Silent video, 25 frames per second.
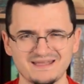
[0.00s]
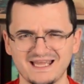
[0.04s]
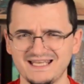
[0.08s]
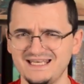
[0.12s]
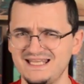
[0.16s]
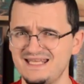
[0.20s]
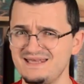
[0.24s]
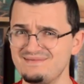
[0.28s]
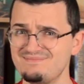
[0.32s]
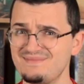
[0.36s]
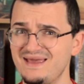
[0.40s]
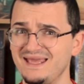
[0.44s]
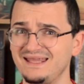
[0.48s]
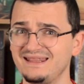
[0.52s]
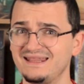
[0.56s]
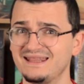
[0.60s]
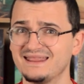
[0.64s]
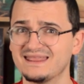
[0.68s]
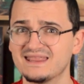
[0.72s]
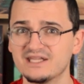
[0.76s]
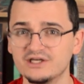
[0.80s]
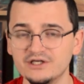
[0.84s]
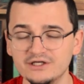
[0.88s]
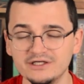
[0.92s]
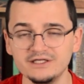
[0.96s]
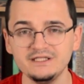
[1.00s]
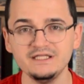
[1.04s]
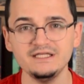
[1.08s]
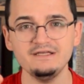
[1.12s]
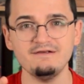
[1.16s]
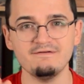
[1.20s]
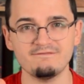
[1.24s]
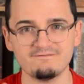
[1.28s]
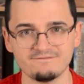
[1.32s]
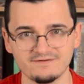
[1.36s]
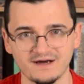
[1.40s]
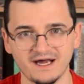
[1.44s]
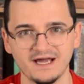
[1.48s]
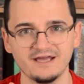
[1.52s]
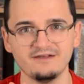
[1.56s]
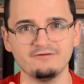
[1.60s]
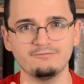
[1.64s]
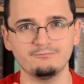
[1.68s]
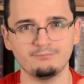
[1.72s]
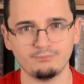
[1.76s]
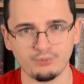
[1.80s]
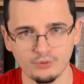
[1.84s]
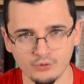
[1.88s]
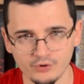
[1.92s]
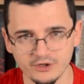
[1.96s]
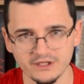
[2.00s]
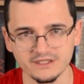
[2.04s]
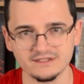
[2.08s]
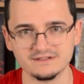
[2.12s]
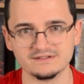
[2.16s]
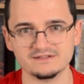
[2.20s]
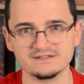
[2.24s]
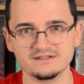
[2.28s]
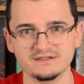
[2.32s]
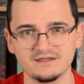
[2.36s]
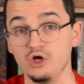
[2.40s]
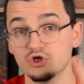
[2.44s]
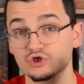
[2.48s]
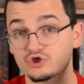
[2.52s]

and he made 35 points.